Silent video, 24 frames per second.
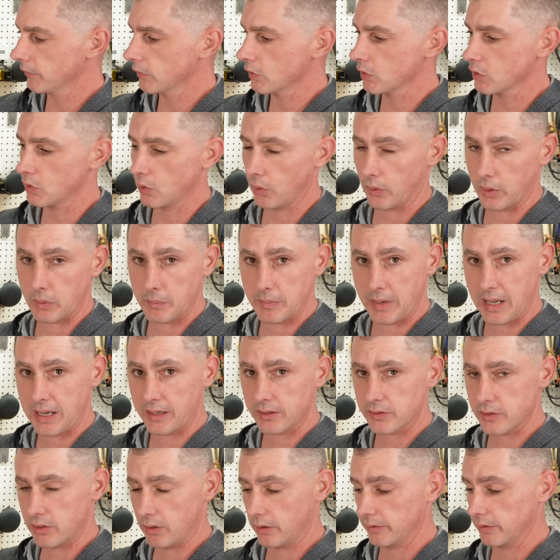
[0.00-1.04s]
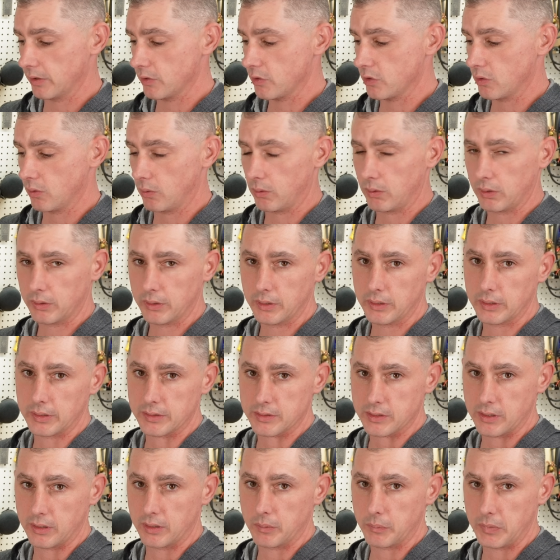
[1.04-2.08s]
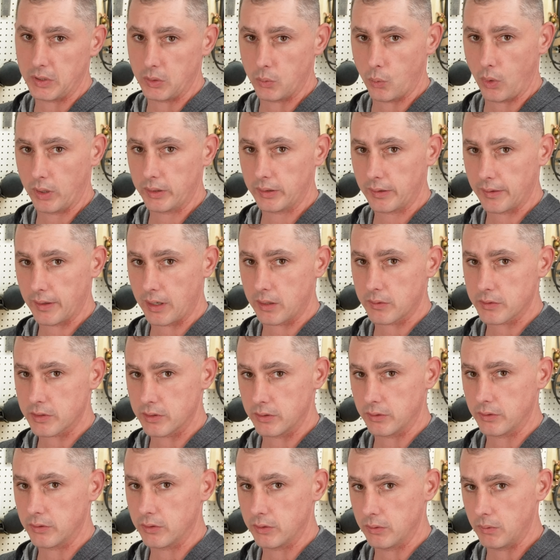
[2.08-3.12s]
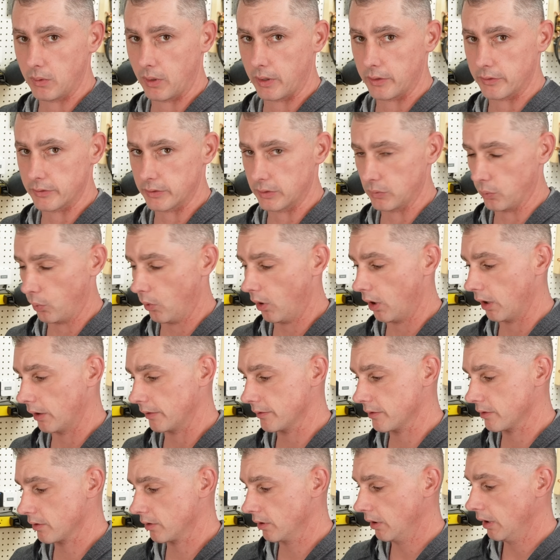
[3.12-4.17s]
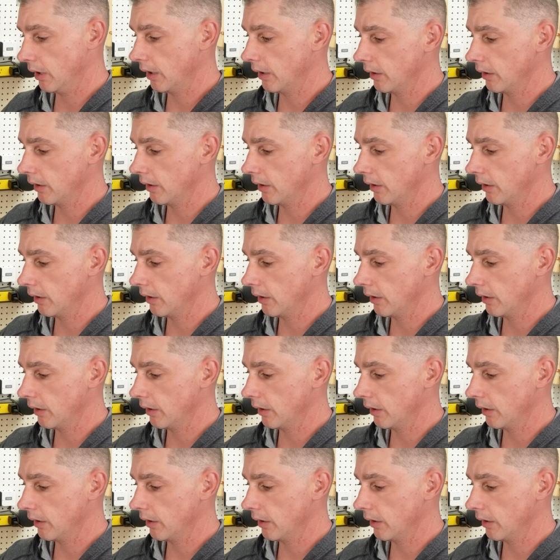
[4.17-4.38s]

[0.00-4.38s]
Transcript: So the max on the solar is going to be 1,200 watts.